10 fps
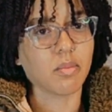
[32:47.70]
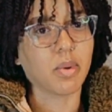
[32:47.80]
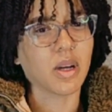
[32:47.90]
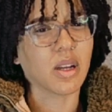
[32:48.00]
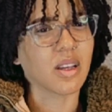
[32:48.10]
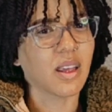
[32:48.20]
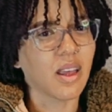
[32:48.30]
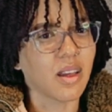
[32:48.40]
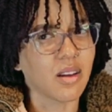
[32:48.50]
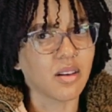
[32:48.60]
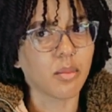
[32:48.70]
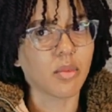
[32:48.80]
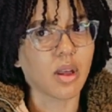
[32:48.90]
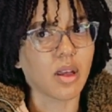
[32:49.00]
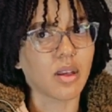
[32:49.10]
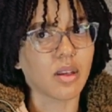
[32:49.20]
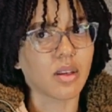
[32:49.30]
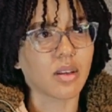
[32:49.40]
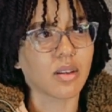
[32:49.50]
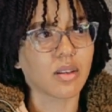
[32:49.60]
But again, like,
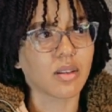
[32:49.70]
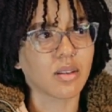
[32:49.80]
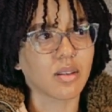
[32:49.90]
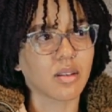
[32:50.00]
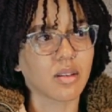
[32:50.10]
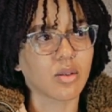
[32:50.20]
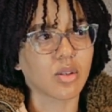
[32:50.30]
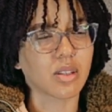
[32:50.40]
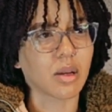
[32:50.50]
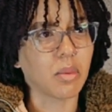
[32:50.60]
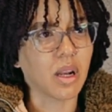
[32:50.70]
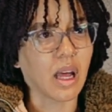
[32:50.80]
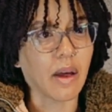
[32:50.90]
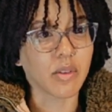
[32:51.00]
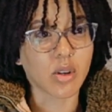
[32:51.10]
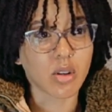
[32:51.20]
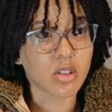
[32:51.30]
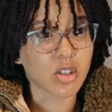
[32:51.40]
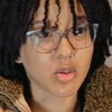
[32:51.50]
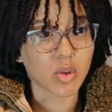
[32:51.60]
does that mean I have to go to
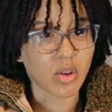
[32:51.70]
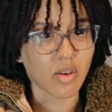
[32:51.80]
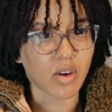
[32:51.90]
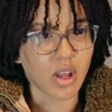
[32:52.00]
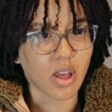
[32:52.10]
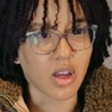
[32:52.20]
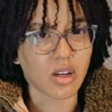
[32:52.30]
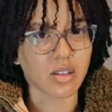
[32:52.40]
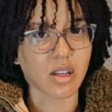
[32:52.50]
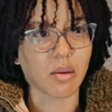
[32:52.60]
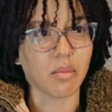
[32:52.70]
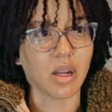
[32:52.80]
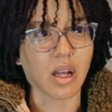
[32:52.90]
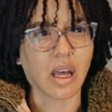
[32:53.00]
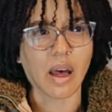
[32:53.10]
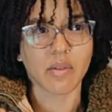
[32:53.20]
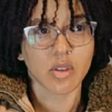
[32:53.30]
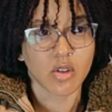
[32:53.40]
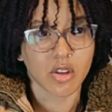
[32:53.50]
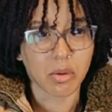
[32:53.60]
church with you every day? Does that mean I have
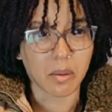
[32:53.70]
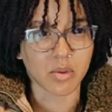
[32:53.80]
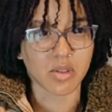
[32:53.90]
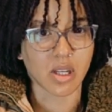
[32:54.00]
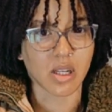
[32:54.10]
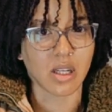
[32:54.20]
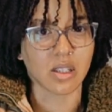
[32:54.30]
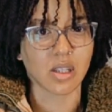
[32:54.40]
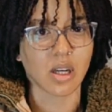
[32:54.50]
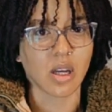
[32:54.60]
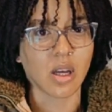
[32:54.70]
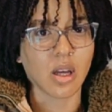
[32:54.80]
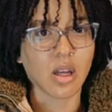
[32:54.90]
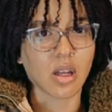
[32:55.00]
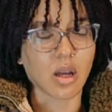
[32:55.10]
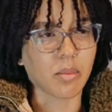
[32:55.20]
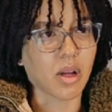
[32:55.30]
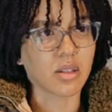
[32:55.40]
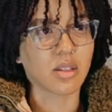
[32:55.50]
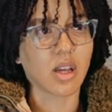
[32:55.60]
to do the Bible studies? I'm
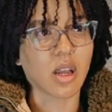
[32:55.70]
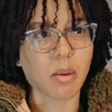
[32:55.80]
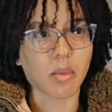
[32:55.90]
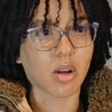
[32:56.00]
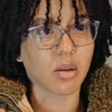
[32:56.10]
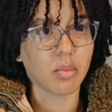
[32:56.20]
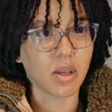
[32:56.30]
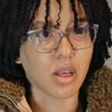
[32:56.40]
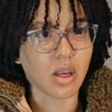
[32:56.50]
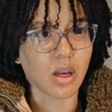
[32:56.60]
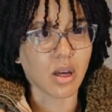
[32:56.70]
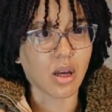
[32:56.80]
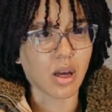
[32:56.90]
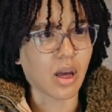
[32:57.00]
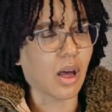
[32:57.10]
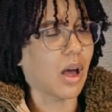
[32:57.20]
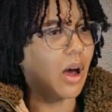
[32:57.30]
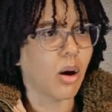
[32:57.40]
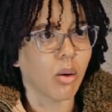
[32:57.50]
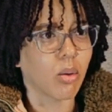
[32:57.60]
not saying I'm going to be
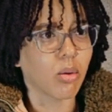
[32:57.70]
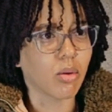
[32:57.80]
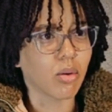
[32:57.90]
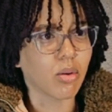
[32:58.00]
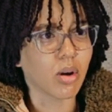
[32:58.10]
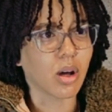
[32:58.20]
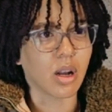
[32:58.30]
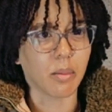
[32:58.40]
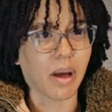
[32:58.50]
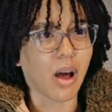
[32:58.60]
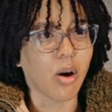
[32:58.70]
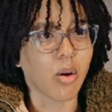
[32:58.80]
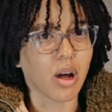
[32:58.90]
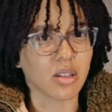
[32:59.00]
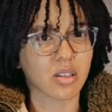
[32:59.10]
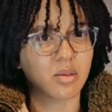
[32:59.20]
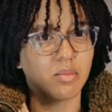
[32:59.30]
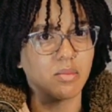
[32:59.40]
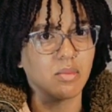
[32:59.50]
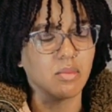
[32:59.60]
out and about. I
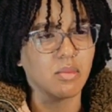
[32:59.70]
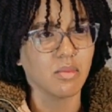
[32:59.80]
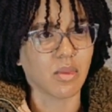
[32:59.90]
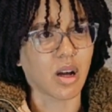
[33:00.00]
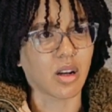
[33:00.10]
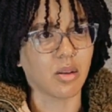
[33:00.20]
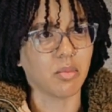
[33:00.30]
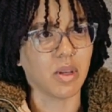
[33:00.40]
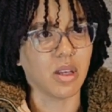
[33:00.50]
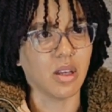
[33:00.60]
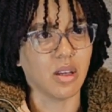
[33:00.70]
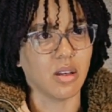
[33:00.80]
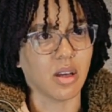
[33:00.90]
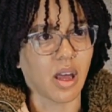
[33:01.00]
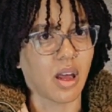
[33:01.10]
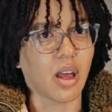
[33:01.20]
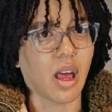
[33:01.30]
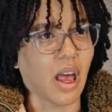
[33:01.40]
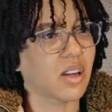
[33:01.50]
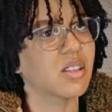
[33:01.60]
just not going to be
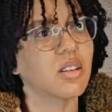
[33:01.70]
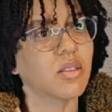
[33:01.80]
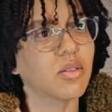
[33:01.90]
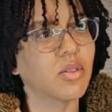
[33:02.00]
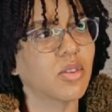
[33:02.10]
active.